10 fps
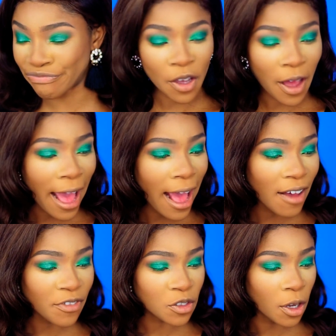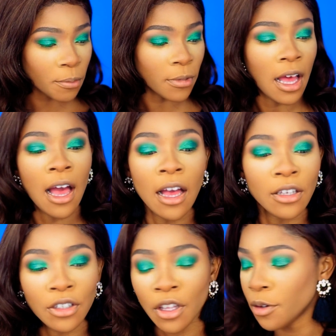So I have some
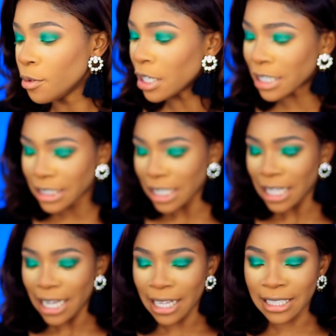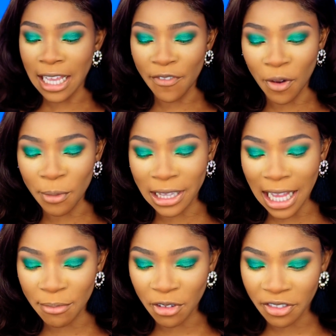glitter liners here from
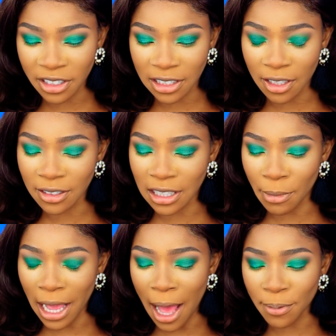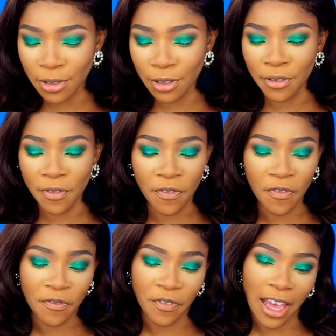Glam Crystals. They're my absolute
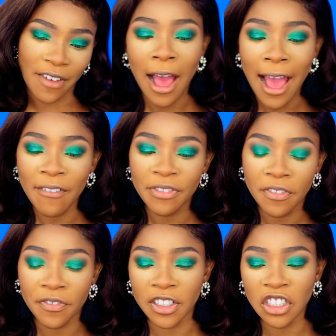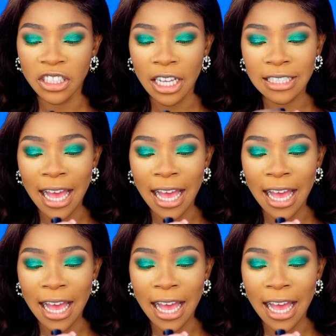fave. I have different shades.